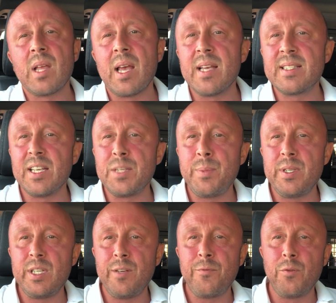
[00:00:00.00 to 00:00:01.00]

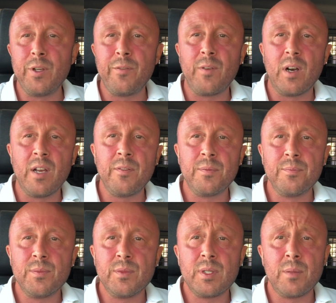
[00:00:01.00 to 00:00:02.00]
SHBG 45,
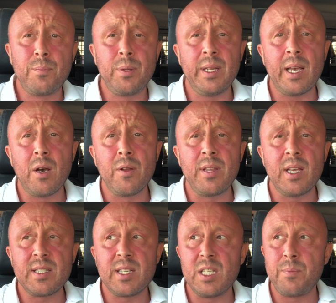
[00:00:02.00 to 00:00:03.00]
so pretty healthy
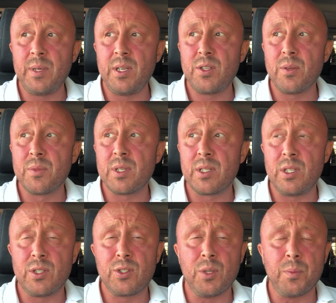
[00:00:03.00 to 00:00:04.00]
SHBGs. I'm actually
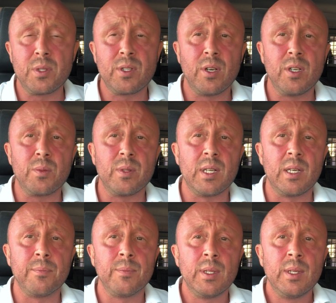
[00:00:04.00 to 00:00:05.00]
super stoked with that.